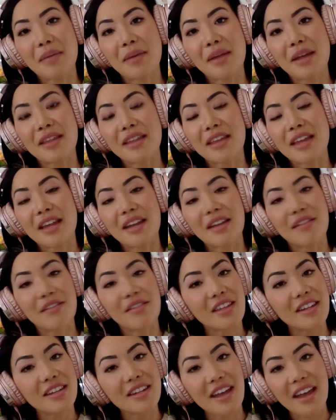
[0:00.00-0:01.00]
But at the end
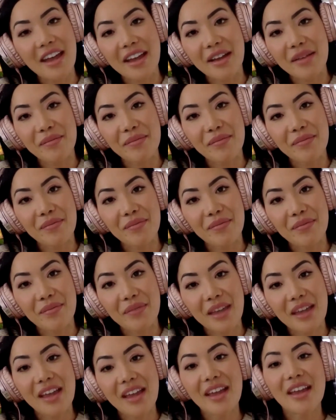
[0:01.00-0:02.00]
of the day,
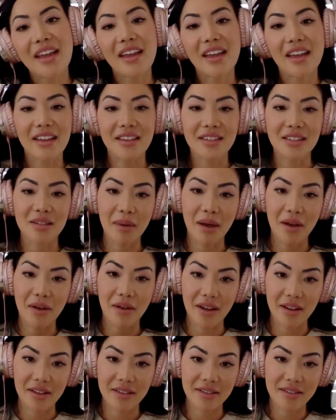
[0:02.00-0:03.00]
it's
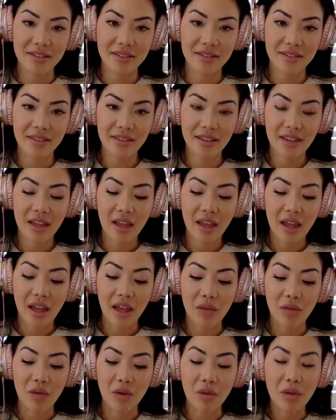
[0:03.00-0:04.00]
about us
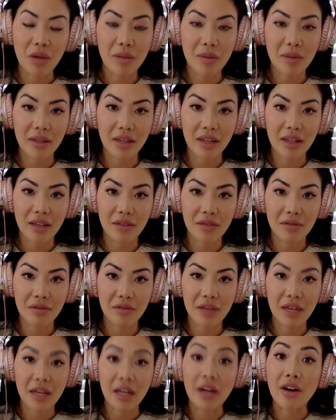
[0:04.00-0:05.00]
and what we believe
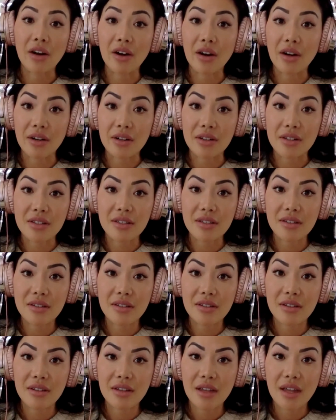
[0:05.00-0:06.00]
in our
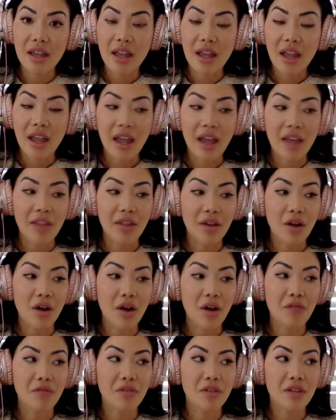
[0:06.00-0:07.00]
hearts and the
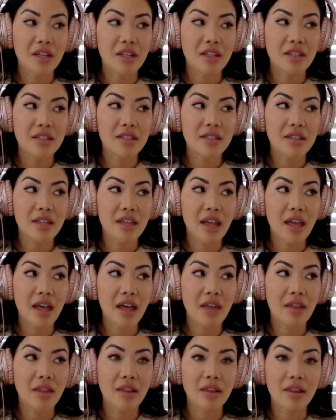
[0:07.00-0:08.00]
confidence
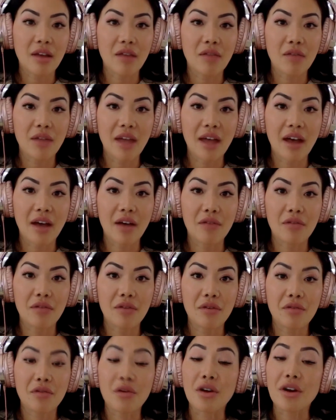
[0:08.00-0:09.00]
and the love we have
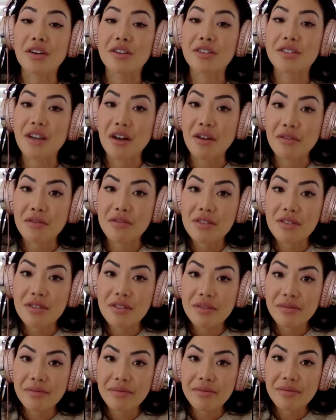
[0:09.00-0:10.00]
for
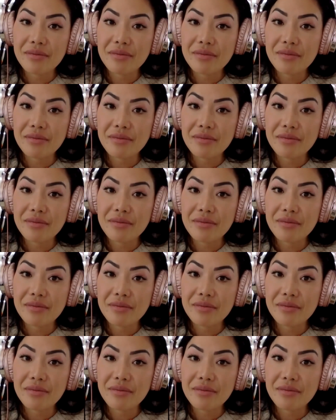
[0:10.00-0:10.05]
ourselves.